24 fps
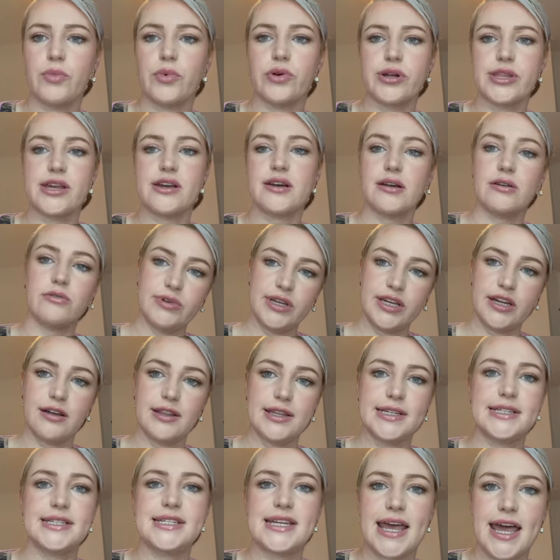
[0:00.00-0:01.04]
or their, we call
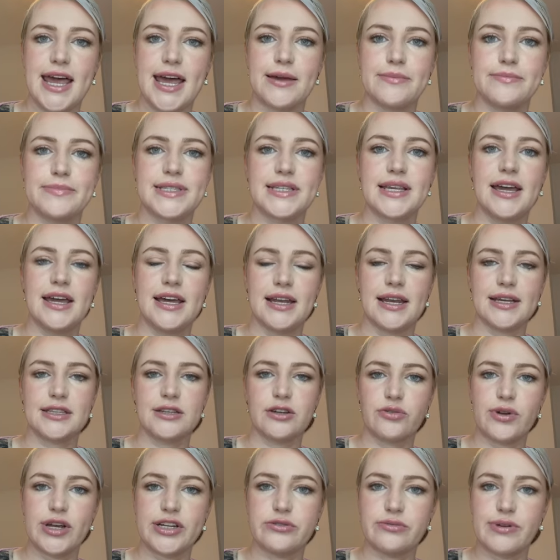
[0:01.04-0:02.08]
it devs, like
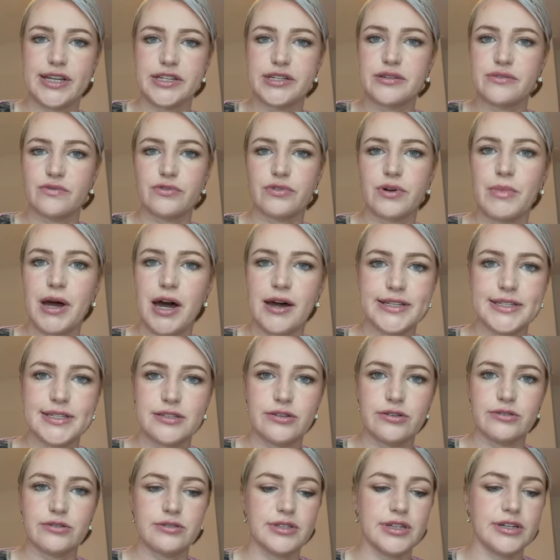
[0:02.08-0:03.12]
their graduation from high
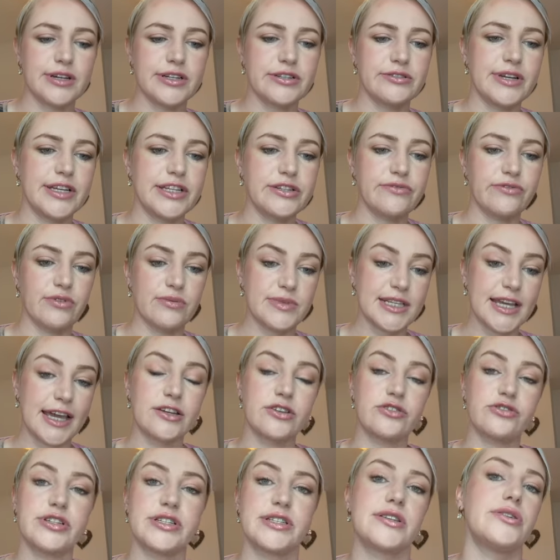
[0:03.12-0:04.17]
school, their graduation from
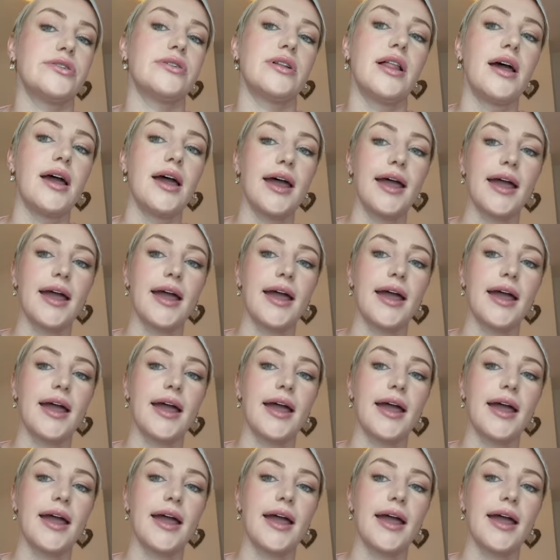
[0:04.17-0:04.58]
secondary school,